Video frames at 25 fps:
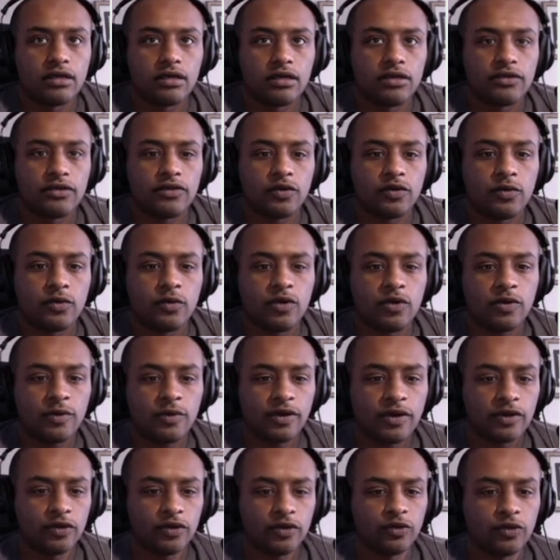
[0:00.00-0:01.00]
So more
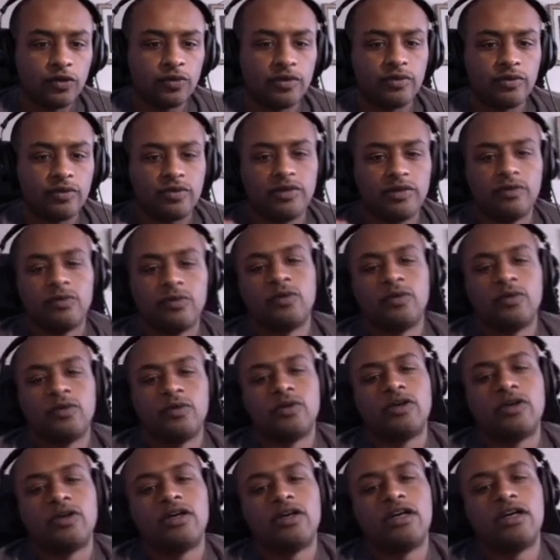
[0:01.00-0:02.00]
about Nubian people.
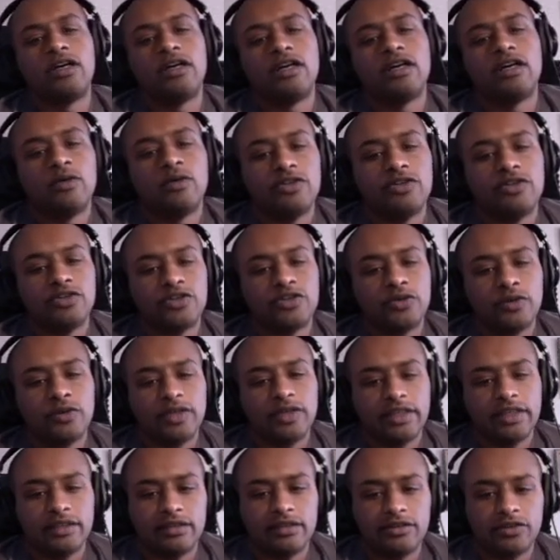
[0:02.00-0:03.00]
I wanted to
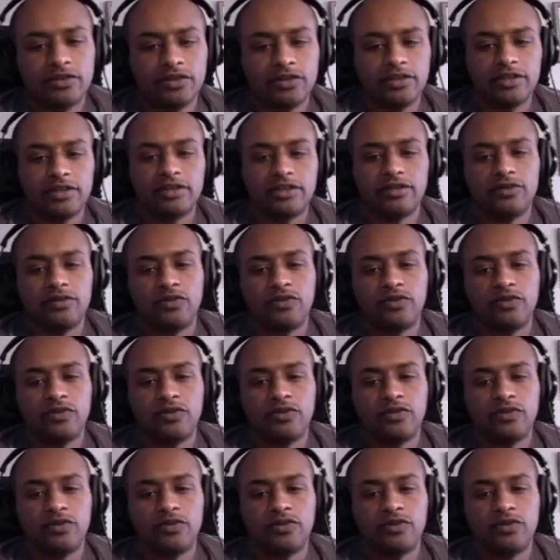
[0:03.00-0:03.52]
show like the traditional